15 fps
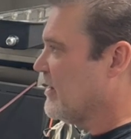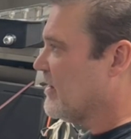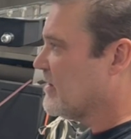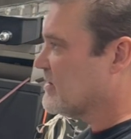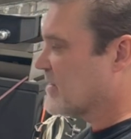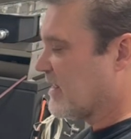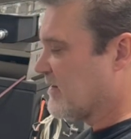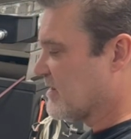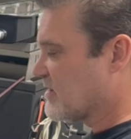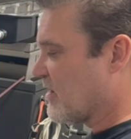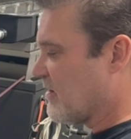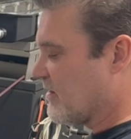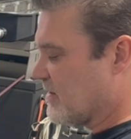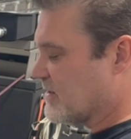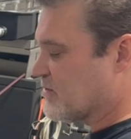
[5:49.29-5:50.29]
say this
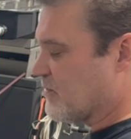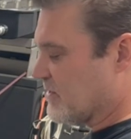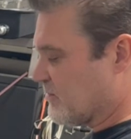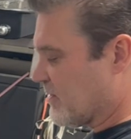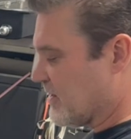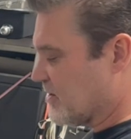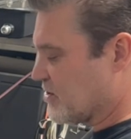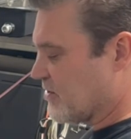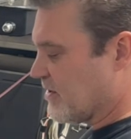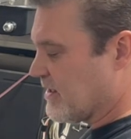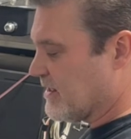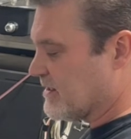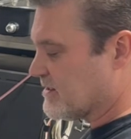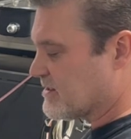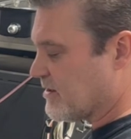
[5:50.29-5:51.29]
one we're going to show you,
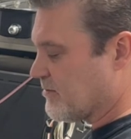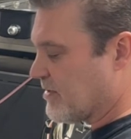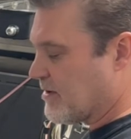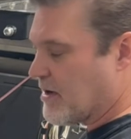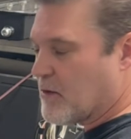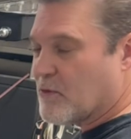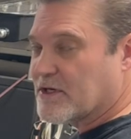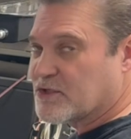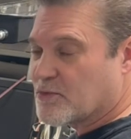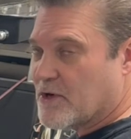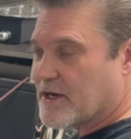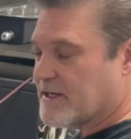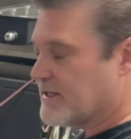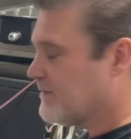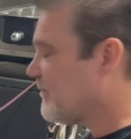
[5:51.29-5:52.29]
it's going to be about
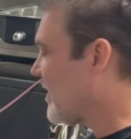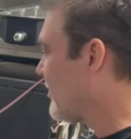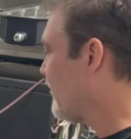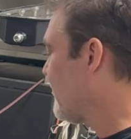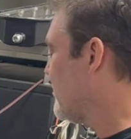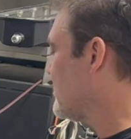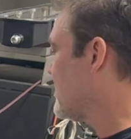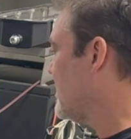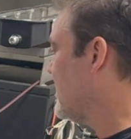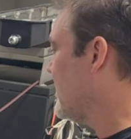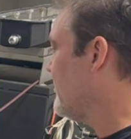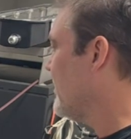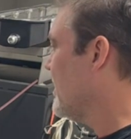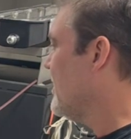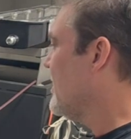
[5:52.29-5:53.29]
120 on the first
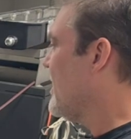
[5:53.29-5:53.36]
hit.